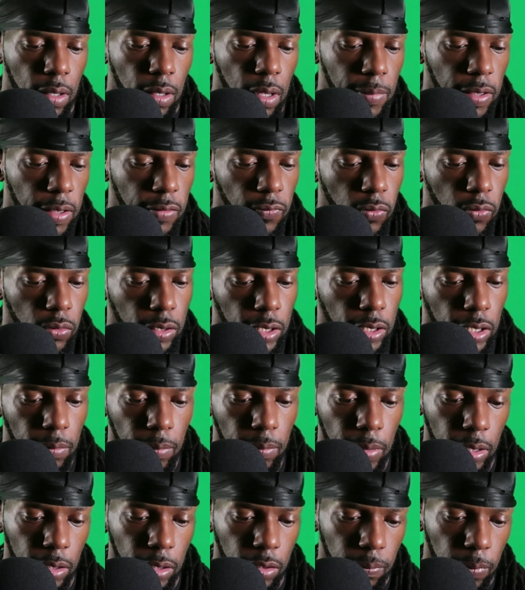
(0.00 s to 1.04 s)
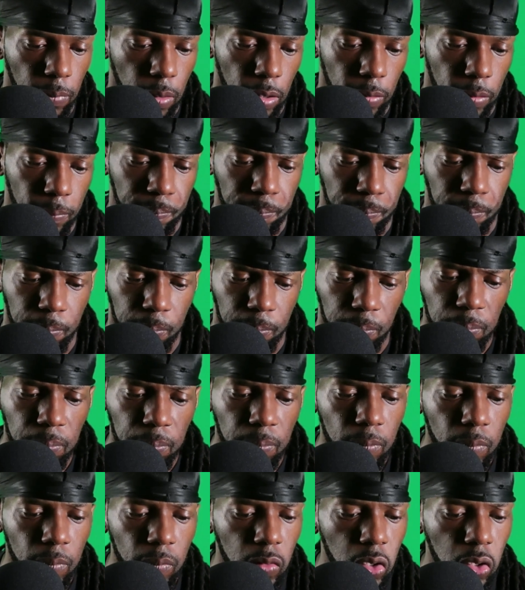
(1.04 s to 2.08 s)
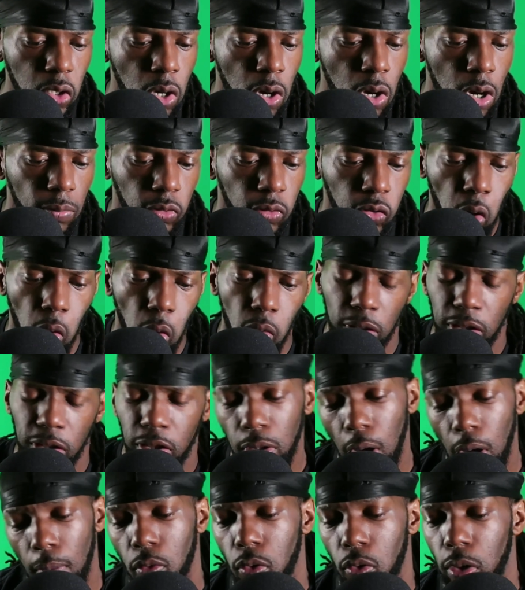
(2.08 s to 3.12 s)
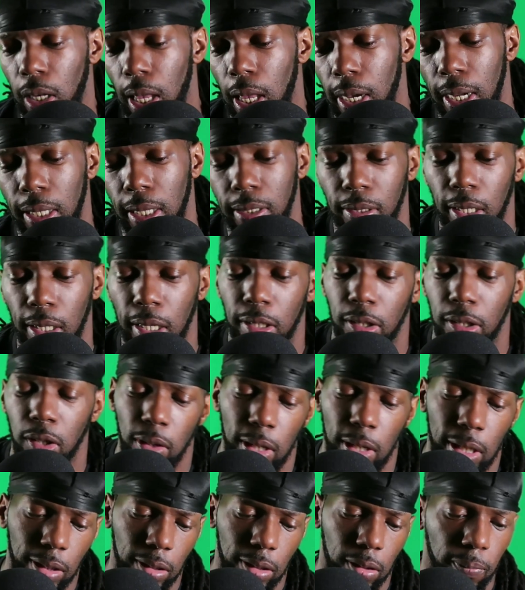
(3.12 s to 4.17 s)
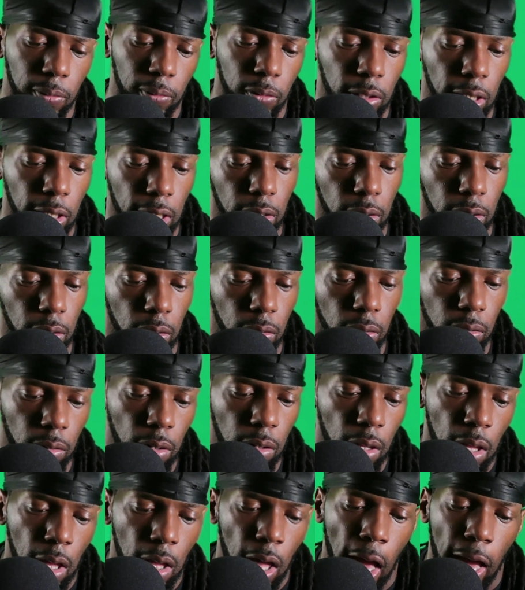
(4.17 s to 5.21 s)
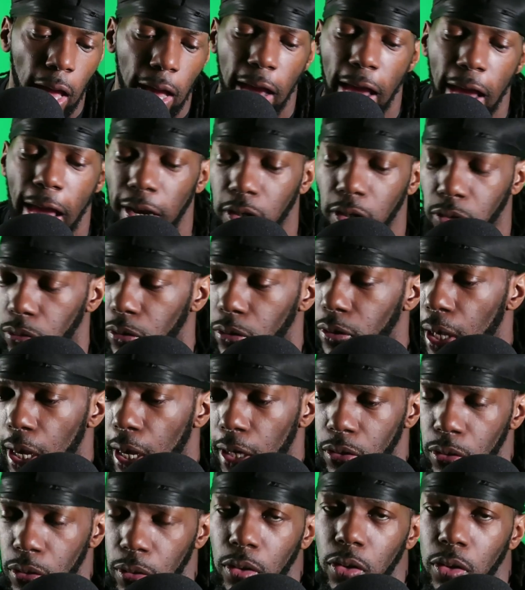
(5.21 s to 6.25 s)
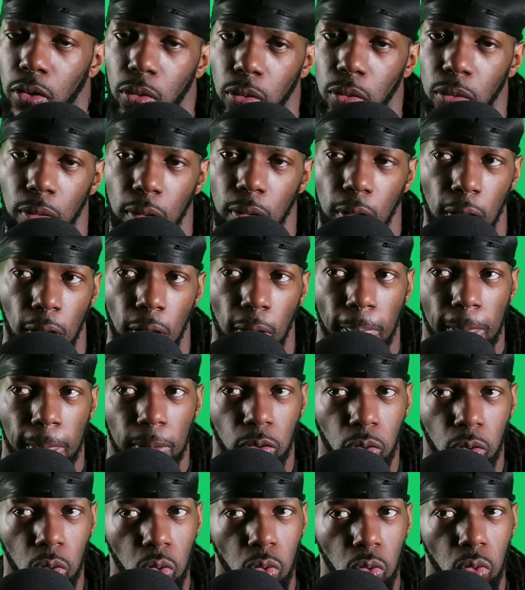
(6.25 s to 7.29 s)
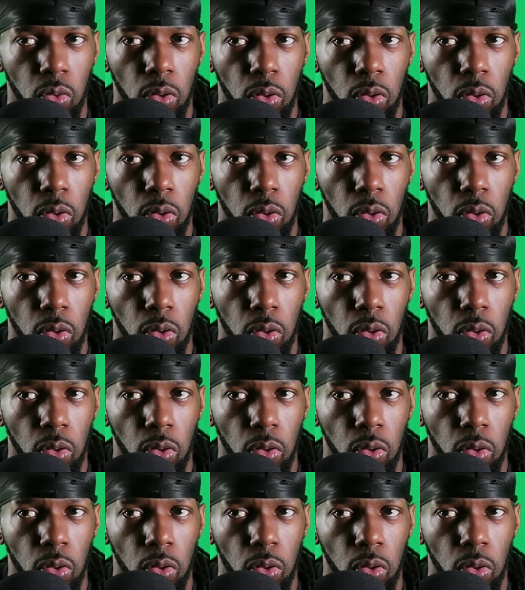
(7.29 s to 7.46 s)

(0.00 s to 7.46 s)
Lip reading: at 14 minutes, but so in summary, like I said, there isn't a particular exercise you can do to